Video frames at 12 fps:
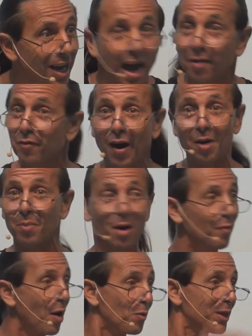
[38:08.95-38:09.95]
and far
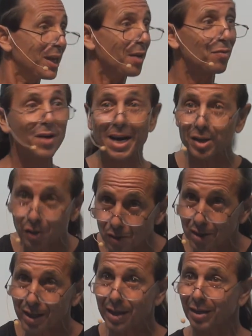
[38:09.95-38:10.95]
above all we can ever ask or
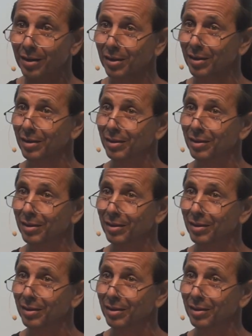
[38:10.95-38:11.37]
think.